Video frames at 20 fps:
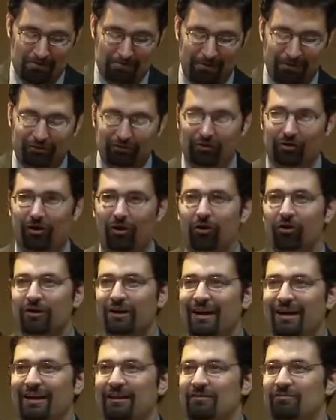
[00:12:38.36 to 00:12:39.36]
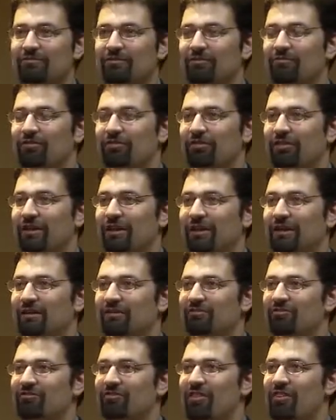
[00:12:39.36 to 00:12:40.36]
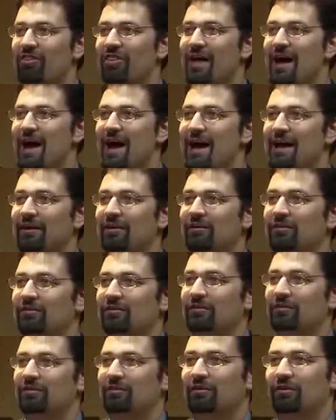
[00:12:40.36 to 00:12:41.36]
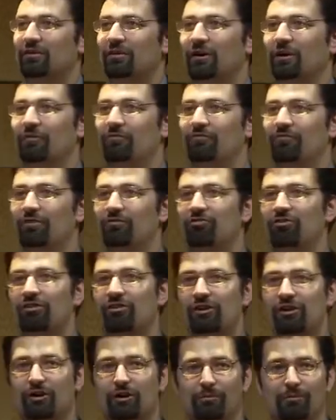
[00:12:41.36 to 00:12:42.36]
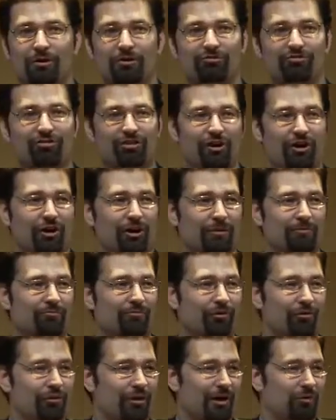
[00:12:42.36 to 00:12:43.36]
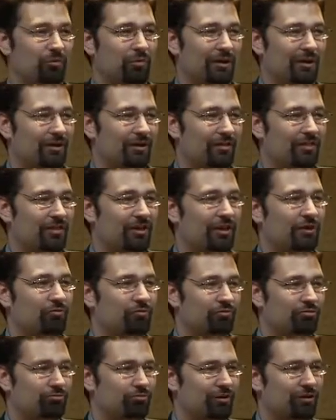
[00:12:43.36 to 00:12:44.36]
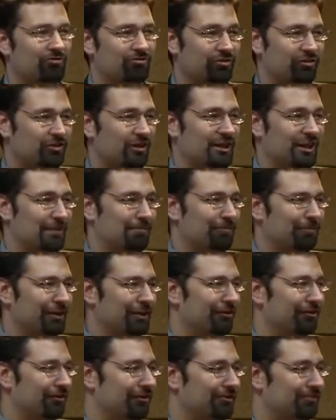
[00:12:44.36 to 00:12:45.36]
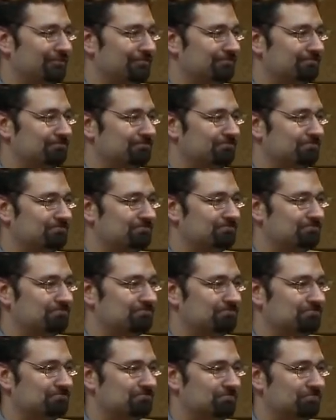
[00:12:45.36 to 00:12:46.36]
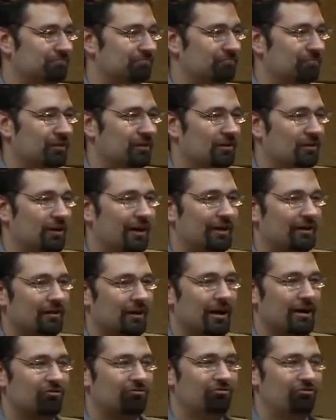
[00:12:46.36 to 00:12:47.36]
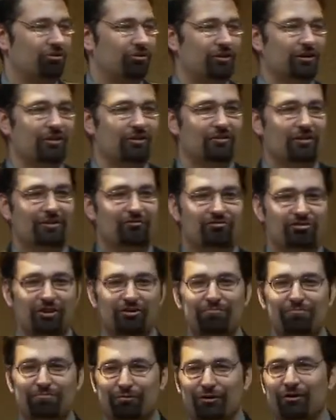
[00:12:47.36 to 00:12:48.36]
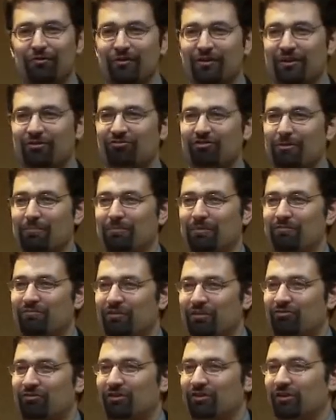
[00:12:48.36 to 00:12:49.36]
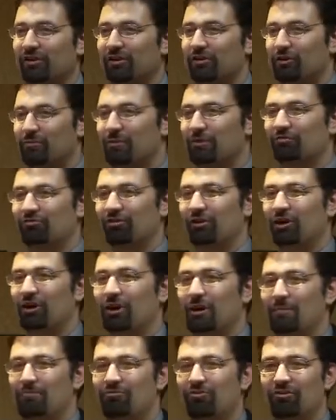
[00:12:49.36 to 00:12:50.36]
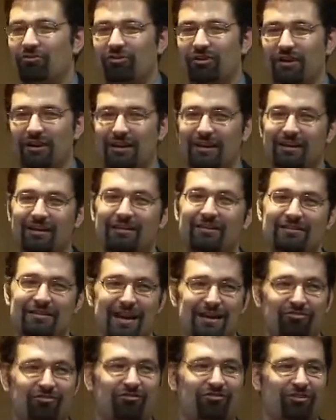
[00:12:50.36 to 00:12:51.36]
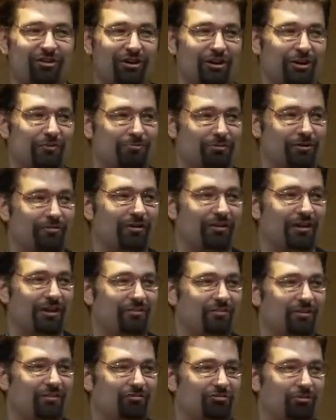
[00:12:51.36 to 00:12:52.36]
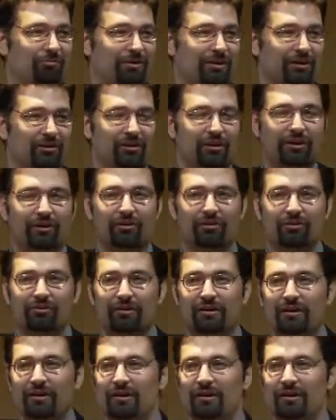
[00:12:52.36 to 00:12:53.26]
But there are all kinds of things that are physically or emotionally harmful that we think we should keep legal. Like just proving that something physically or emotionally harms doesn't it necessarily prove that thing should be illegal.